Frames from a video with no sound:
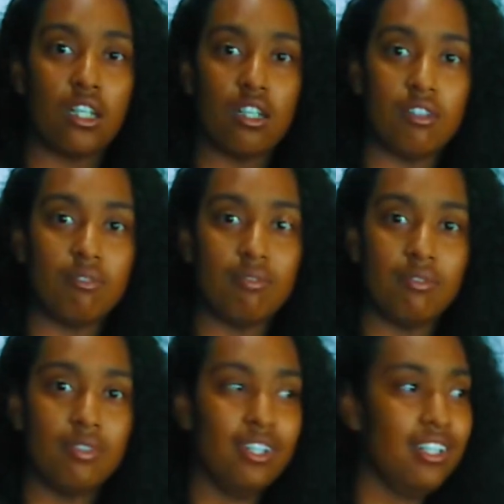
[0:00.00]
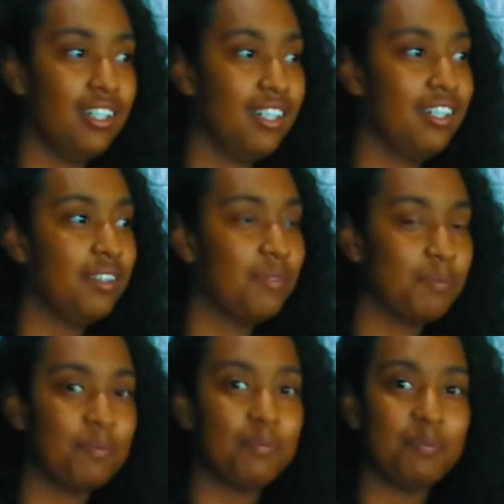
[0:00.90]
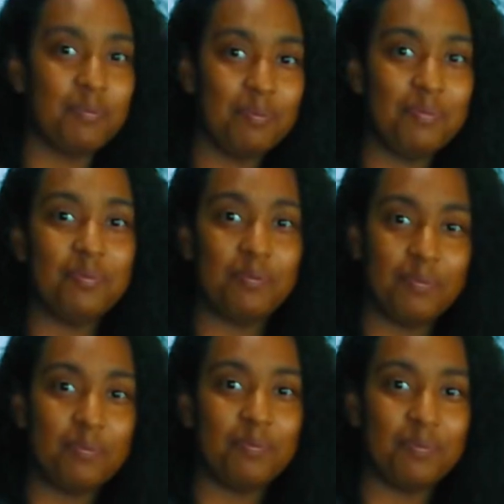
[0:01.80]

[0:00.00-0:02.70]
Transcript: Oh, oh my god. Okay.